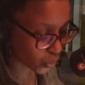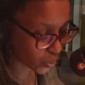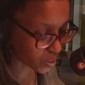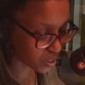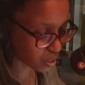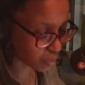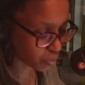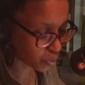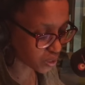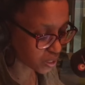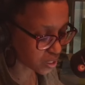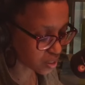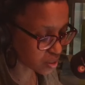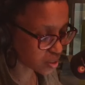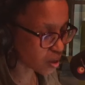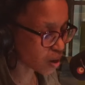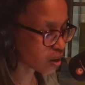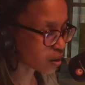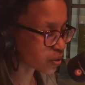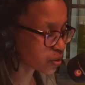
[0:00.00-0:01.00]
It's up on
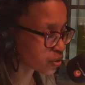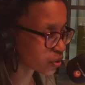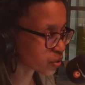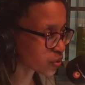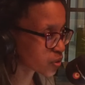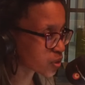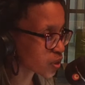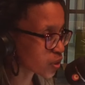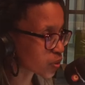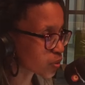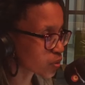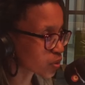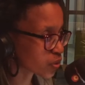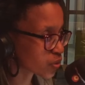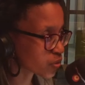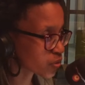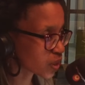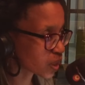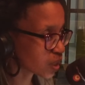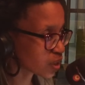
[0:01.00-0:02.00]

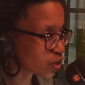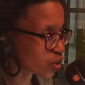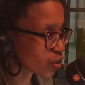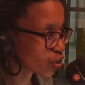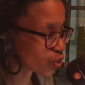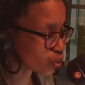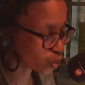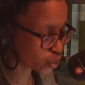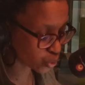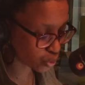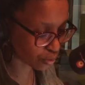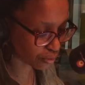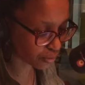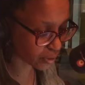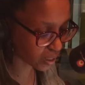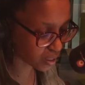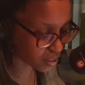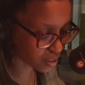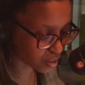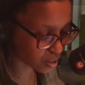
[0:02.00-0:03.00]
ecr.co.za. You can also
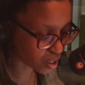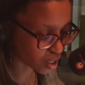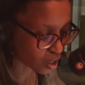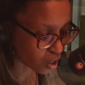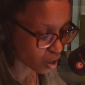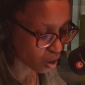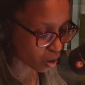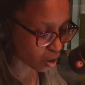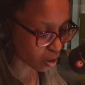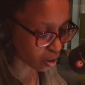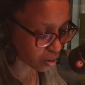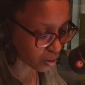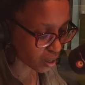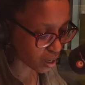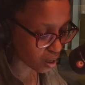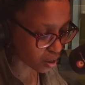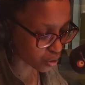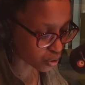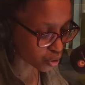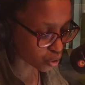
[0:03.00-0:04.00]
find it on
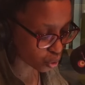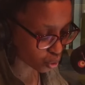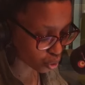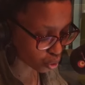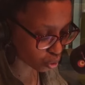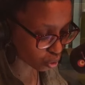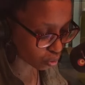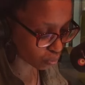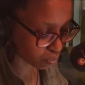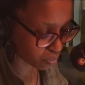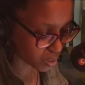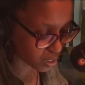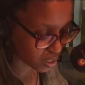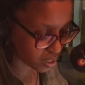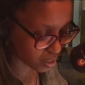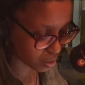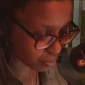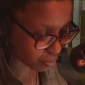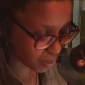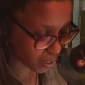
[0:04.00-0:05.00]
our social
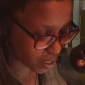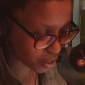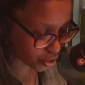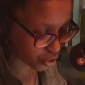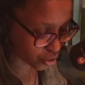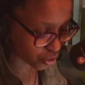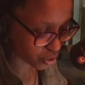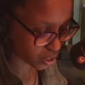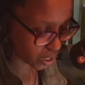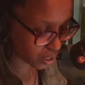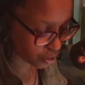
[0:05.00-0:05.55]
media pages